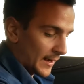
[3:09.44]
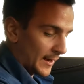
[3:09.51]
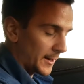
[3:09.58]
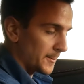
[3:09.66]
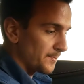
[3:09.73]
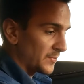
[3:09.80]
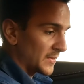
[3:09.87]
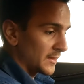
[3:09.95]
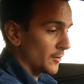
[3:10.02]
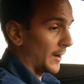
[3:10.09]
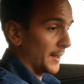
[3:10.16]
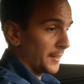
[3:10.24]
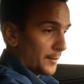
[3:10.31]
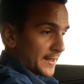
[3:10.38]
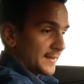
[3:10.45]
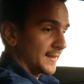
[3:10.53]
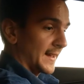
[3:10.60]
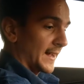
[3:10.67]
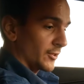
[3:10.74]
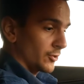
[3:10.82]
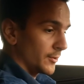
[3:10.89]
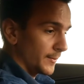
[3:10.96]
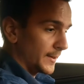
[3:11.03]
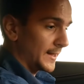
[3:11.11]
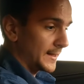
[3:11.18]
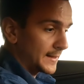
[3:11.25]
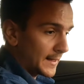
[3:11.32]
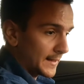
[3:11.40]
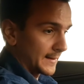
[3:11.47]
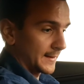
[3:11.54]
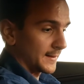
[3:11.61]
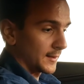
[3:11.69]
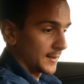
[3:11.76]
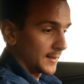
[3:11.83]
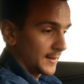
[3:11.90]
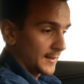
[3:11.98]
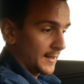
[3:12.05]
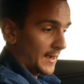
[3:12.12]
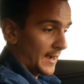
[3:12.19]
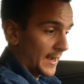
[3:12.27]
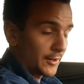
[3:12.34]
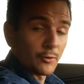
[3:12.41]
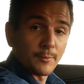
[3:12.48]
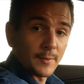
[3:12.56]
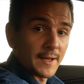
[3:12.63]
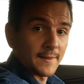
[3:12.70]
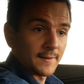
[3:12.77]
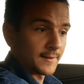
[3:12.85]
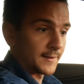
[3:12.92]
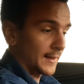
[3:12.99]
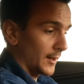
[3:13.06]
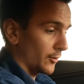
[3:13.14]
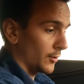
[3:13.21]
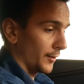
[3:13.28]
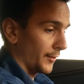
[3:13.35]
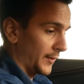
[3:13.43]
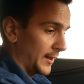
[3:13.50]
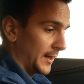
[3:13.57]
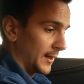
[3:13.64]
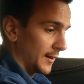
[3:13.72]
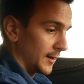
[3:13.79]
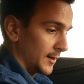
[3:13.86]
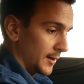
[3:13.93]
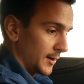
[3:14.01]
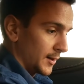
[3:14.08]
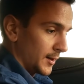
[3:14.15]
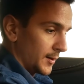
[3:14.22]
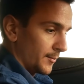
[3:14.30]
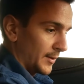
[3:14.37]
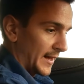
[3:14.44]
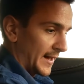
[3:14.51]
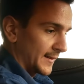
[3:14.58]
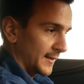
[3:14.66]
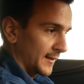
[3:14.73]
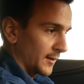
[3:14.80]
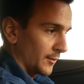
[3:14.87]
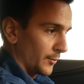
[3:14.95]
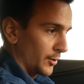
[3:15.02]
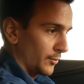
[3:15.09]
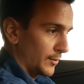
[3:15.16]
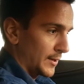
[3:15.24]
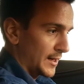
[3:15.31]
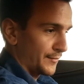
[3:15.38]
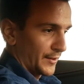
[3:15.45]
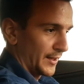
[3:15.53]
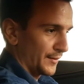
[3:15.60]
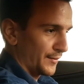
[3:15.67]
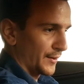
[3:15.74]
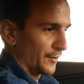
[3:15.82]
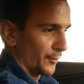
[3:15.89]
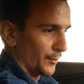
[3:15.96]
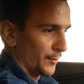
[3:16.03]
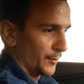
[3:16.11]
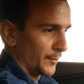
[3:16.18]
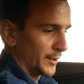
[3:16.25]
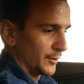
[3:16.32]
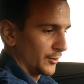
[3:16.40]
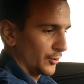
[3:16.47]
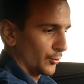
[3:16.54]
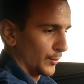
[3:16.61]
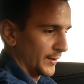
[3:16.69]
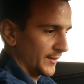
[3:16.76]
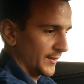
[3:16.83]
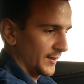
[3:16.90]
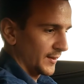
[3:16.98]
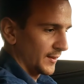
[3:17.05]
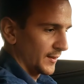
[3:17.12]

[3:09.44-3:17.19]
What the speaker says: No, otherwise it's actually really nice. I don't mind this at all. The plastics that we do have, I love how when you twist